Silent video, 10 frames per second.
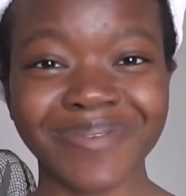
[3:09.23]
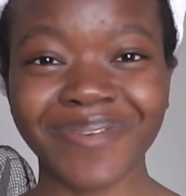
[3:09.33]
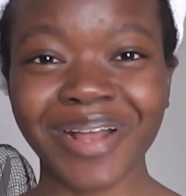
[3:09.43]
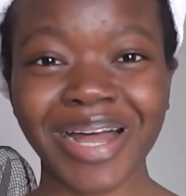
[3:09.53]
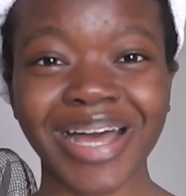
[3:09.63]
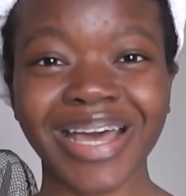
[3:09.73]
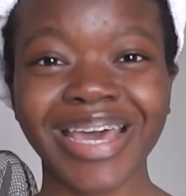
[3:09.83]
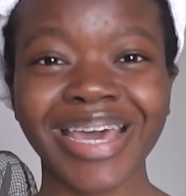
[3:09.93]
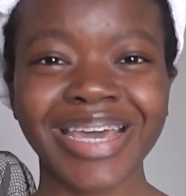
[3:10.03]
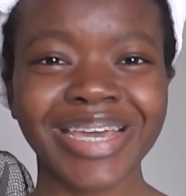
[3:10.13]
you're, uh,
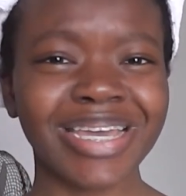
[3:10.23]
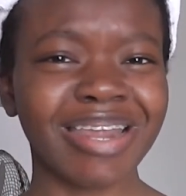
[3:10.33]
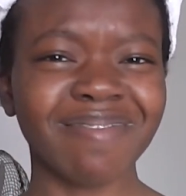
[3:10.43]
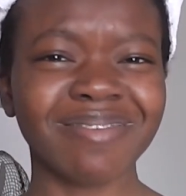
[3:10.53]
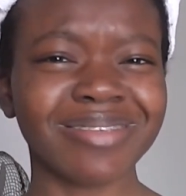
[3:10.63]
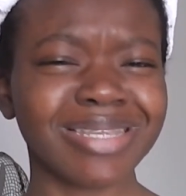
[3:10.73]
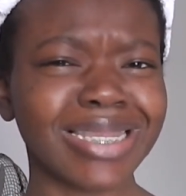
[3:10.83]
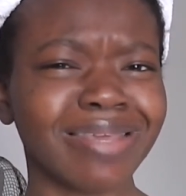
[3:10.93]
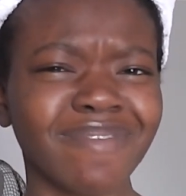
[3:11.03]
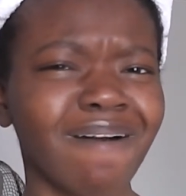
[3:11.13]
you know, you just
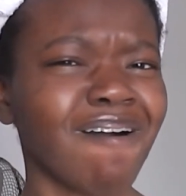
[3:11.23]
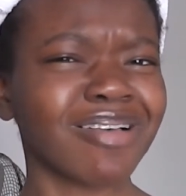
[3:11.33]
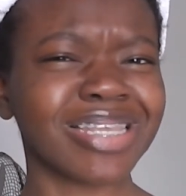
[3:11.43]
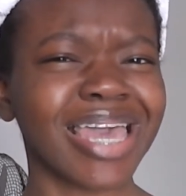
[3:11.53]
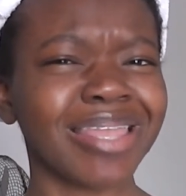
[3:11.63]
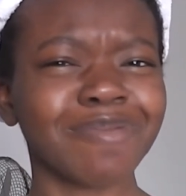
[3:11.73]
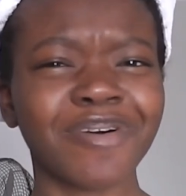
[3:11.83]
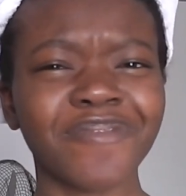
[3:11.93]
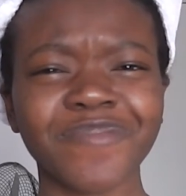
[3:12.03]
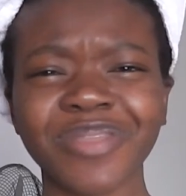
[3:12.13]
didn't even ask to get in the
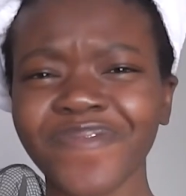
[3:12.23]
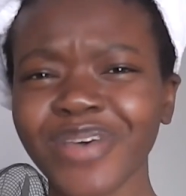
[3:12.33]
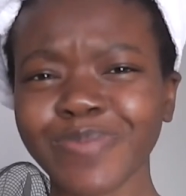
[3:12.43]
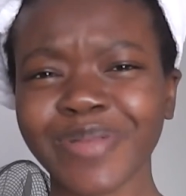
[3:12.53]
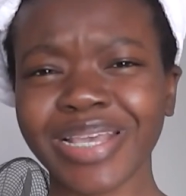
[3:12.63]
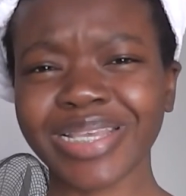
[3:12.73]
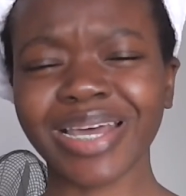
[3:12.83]
bathroom in the first place.